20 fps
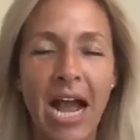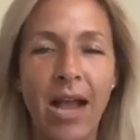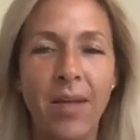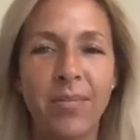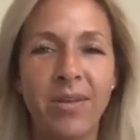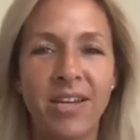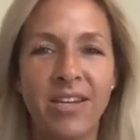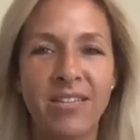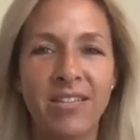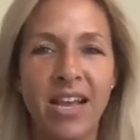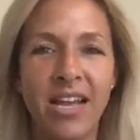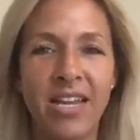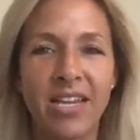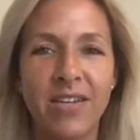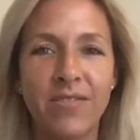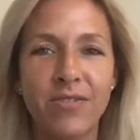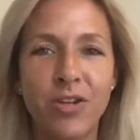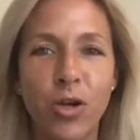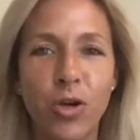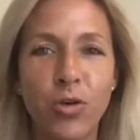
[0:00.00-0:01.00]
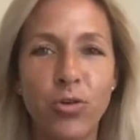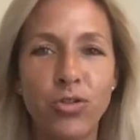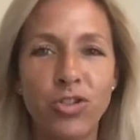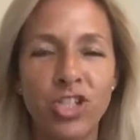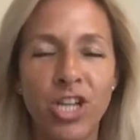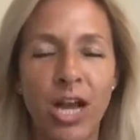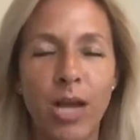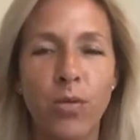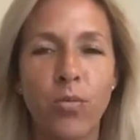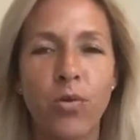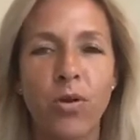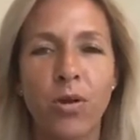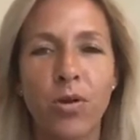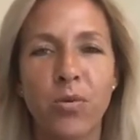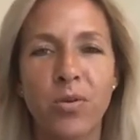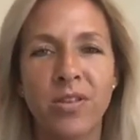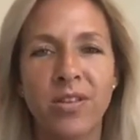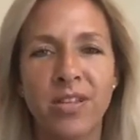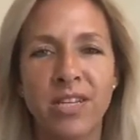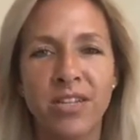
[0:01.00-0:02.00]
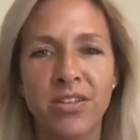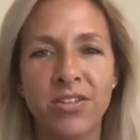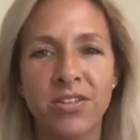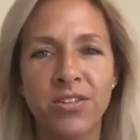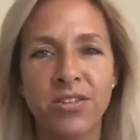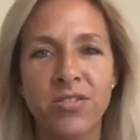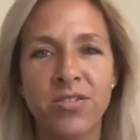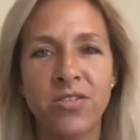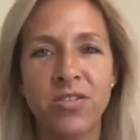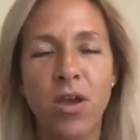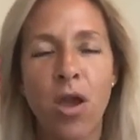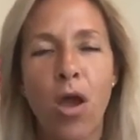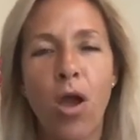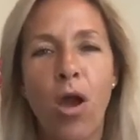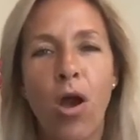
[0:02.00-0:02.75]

I'm an executive coach. I work with leaders